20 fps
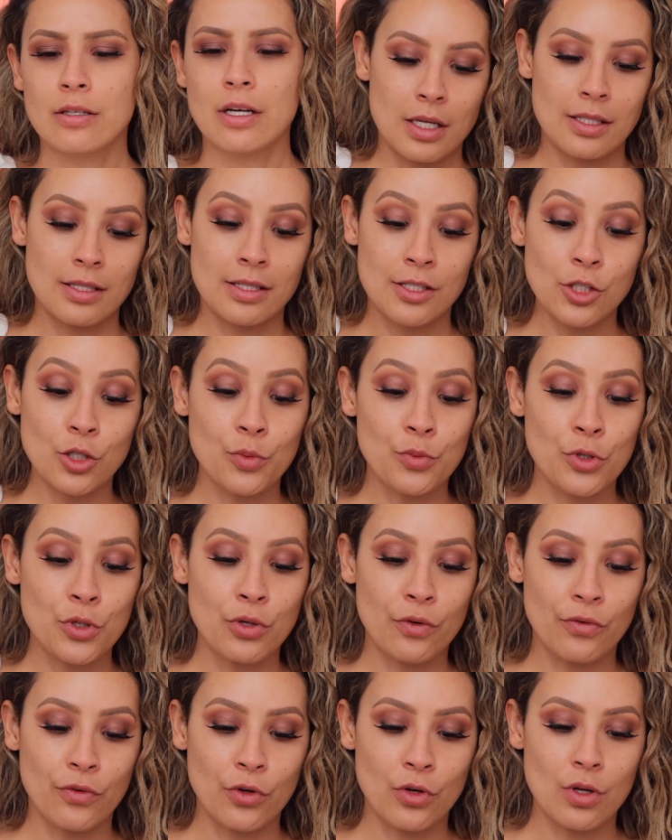It's still
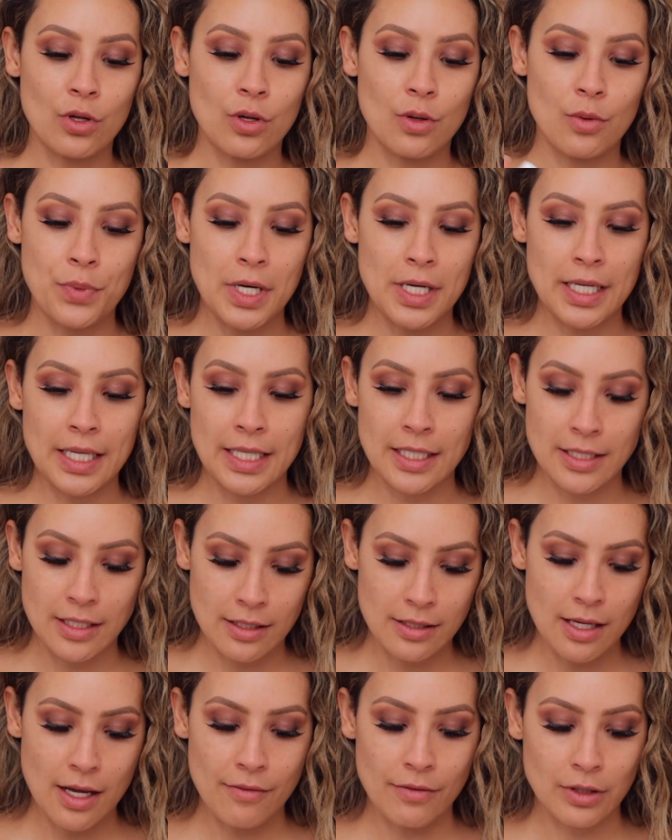beautiful, but it
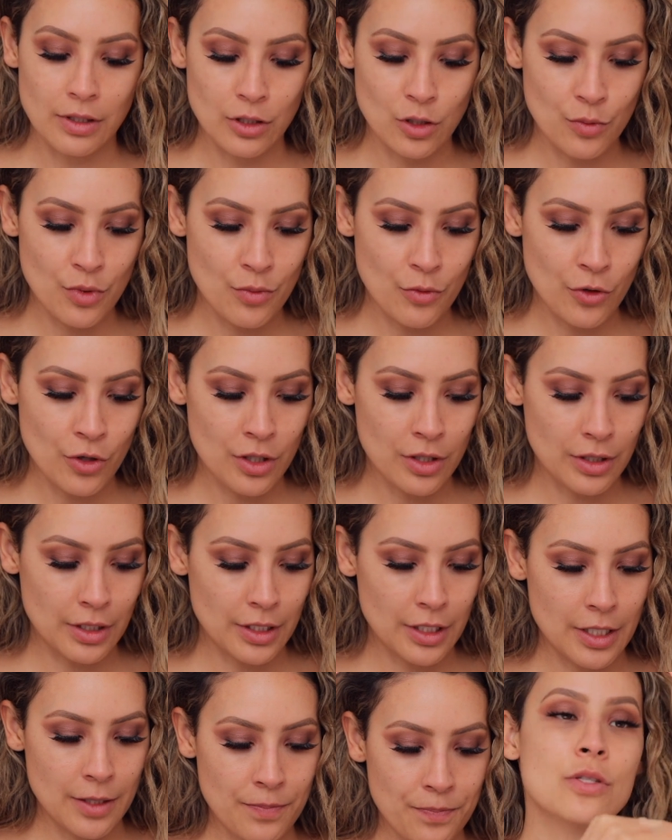does have a little bit more
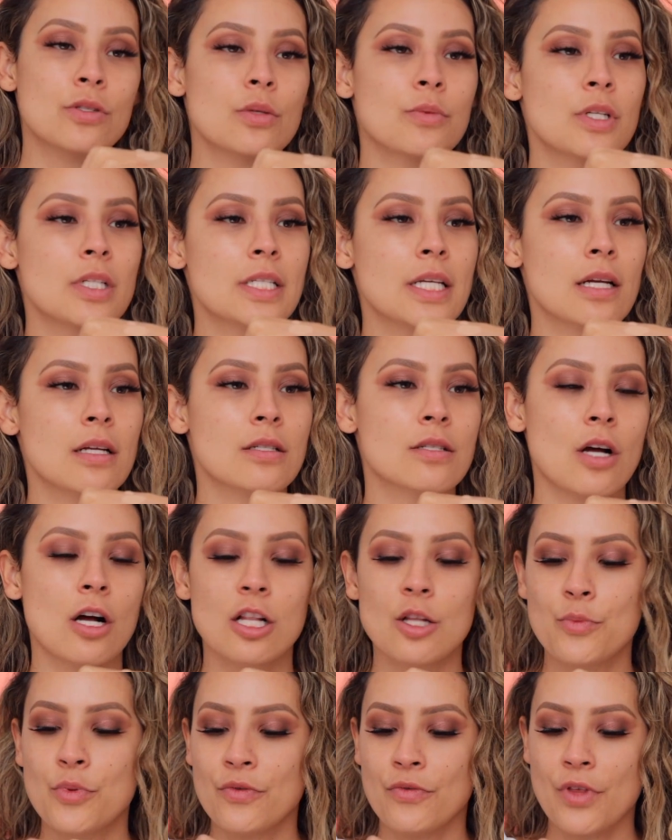glitter. So I'm gonna take a
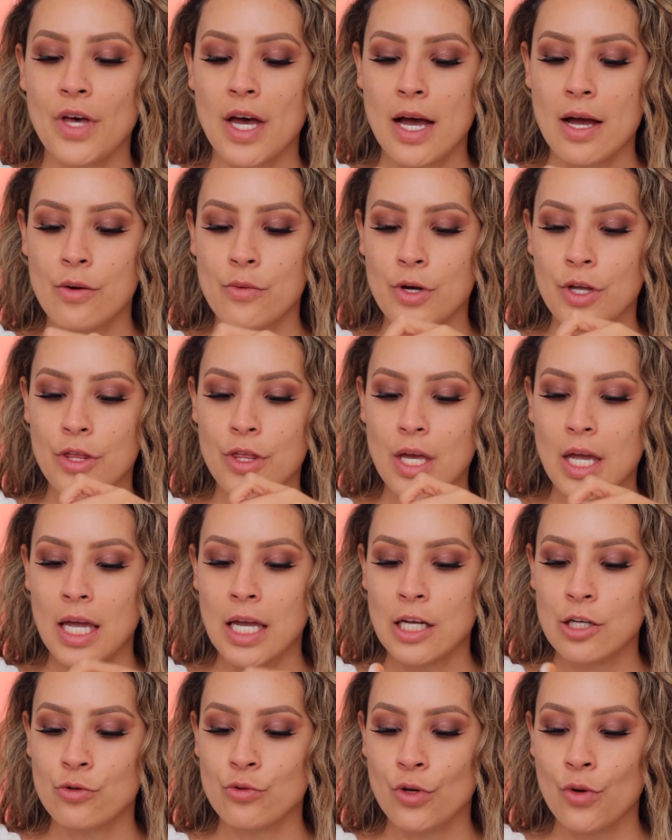dollop of that with
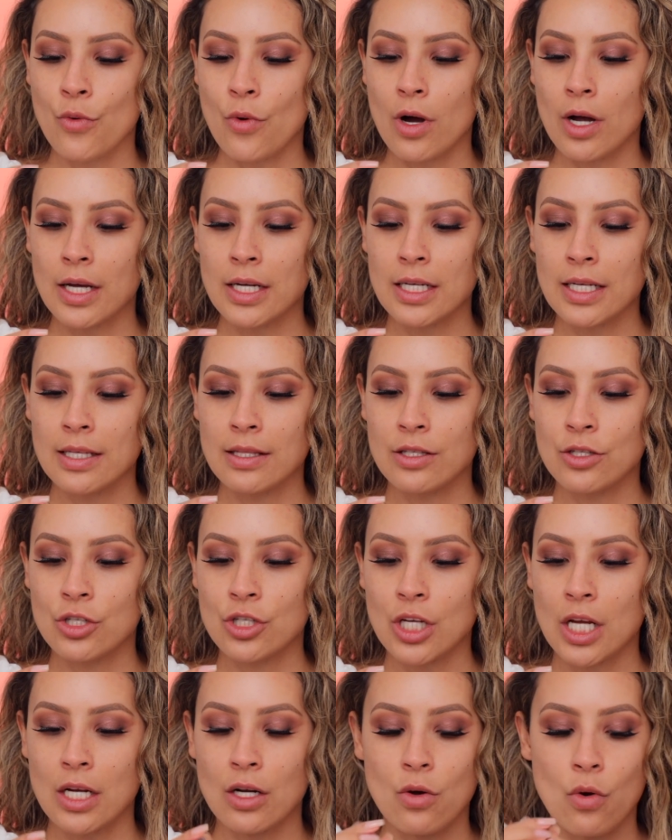Age Rewind in the
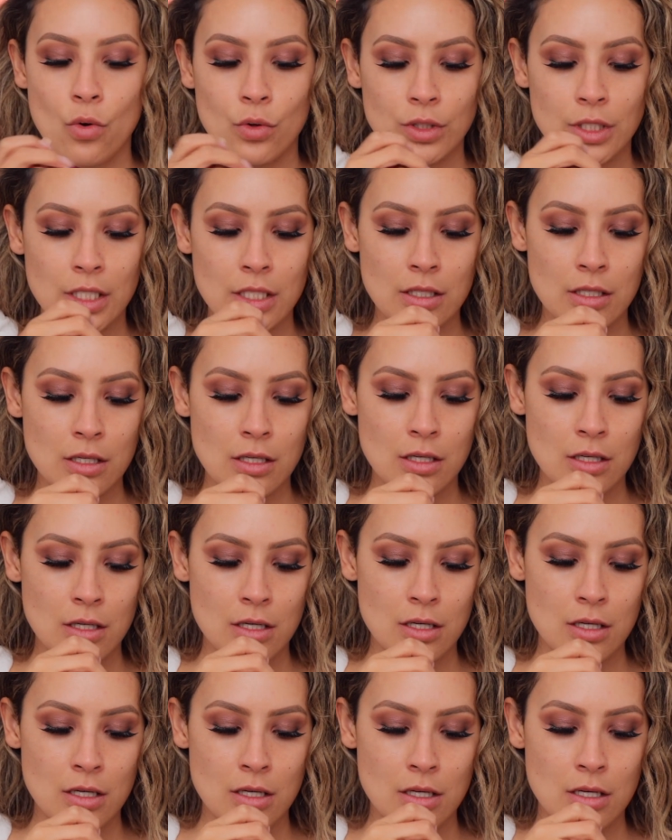shade Golden
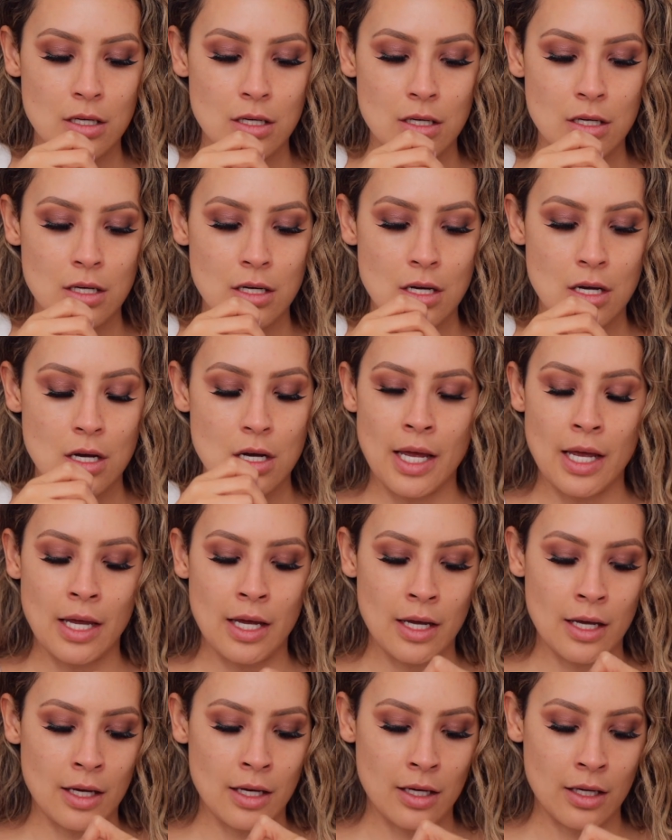Doré
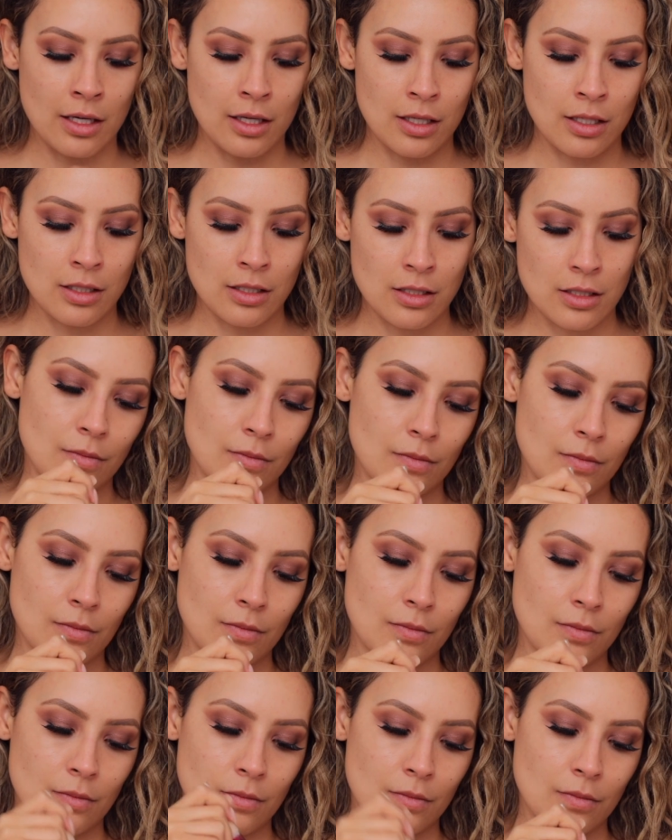and
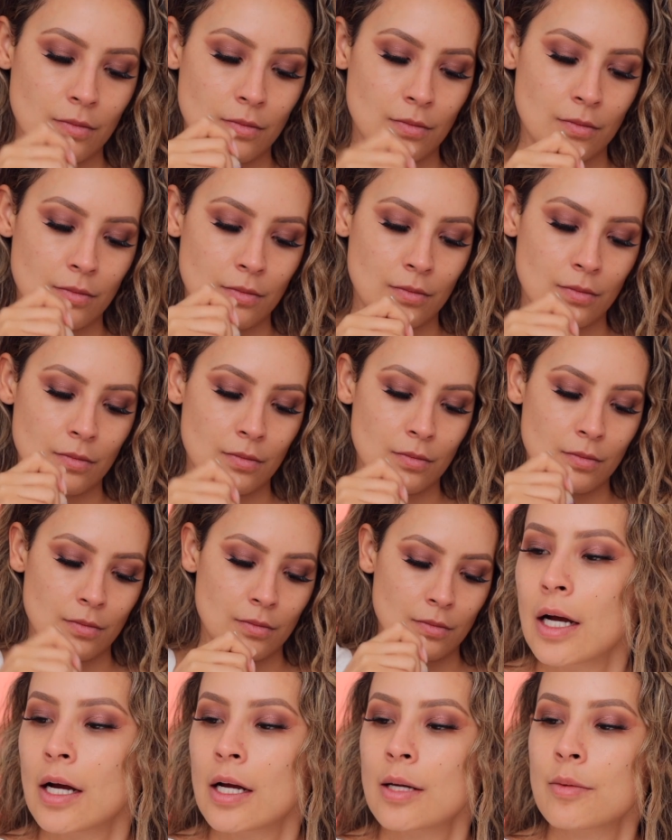Sand
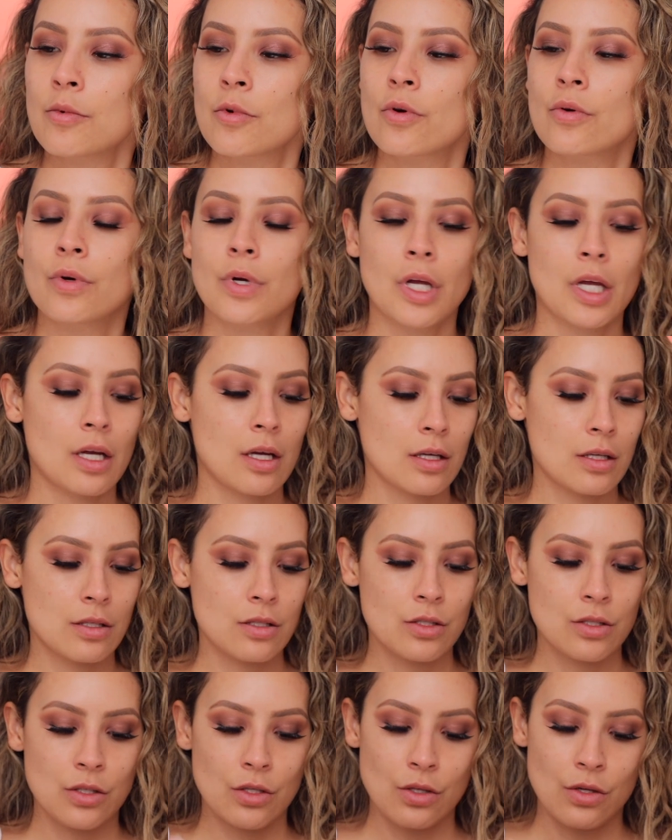Sable. I am going
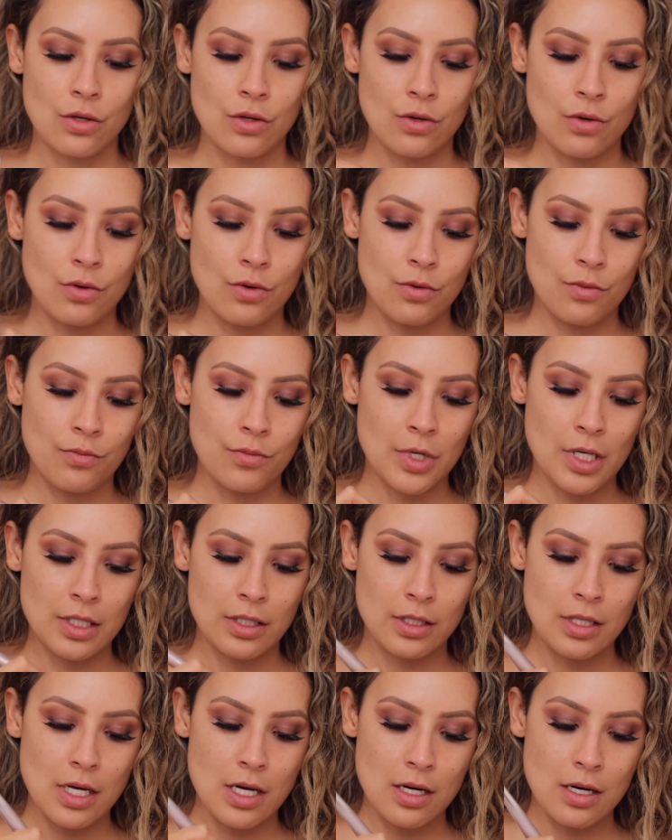to
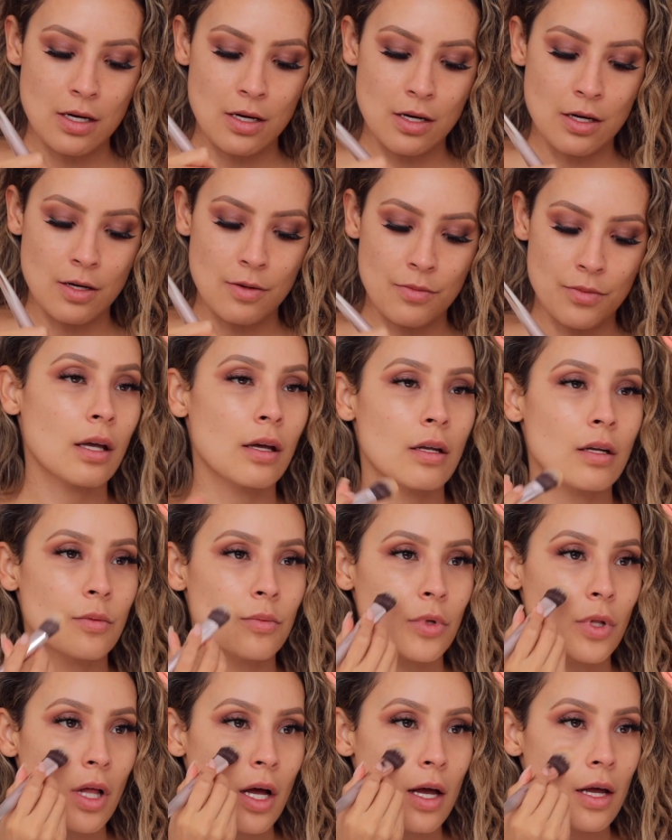mix that up and
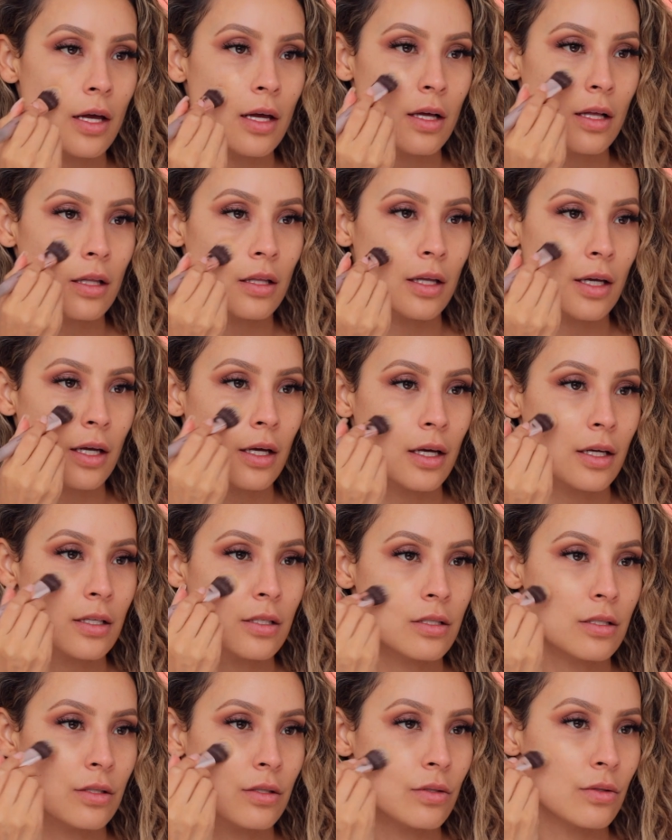apply it like I
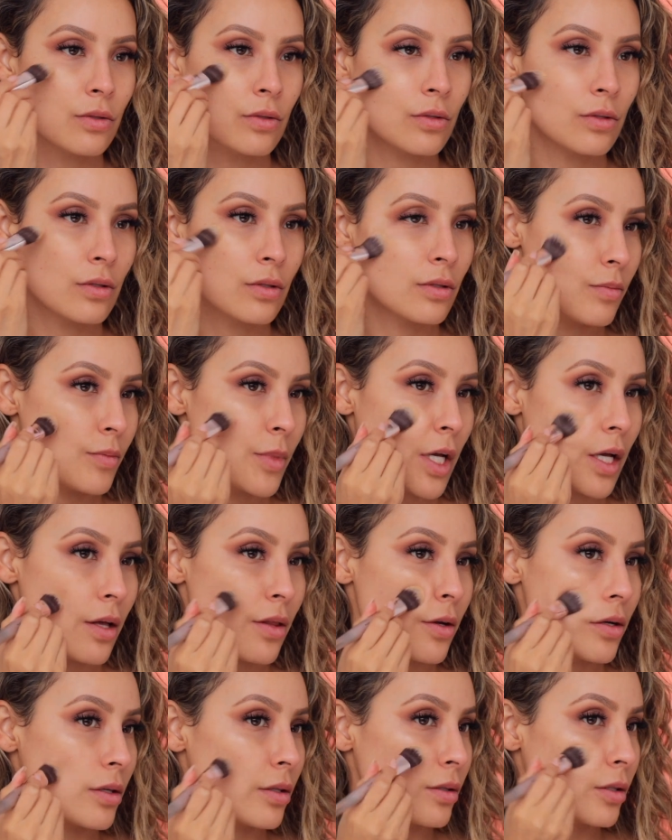do my
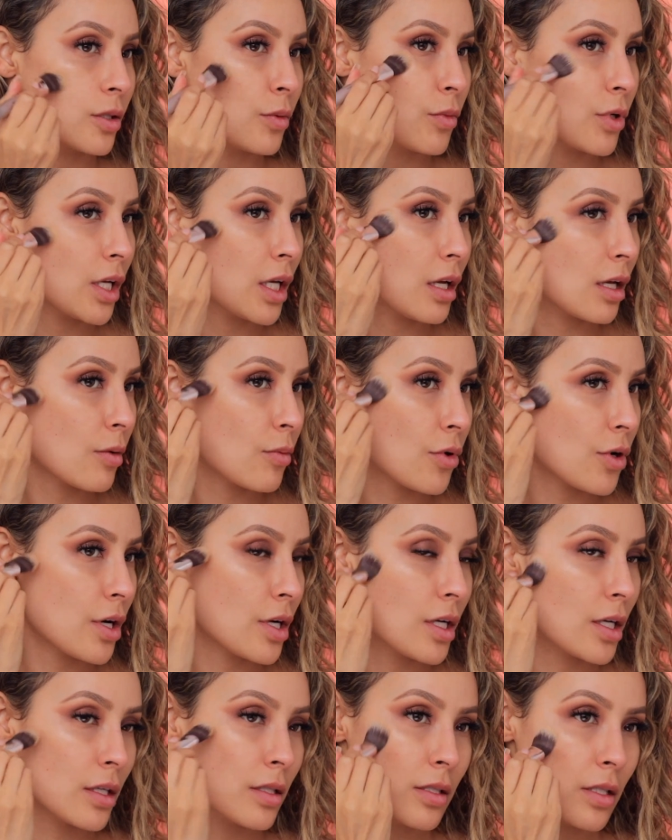other illuminating
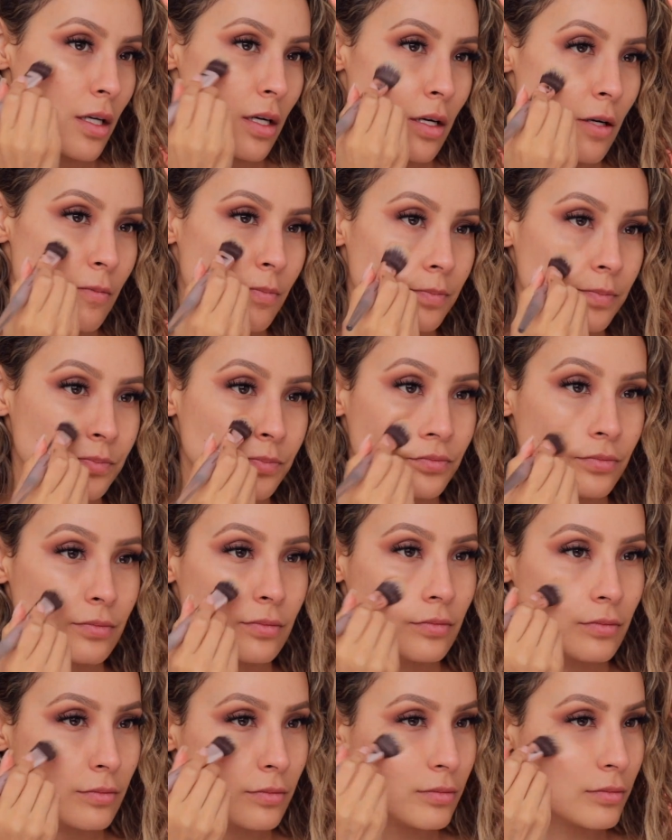products here
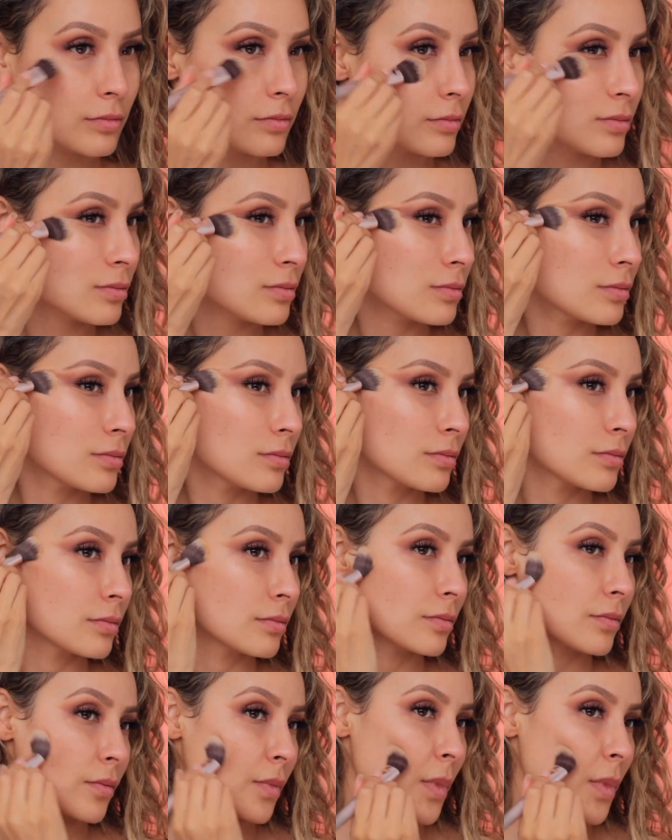on the high points.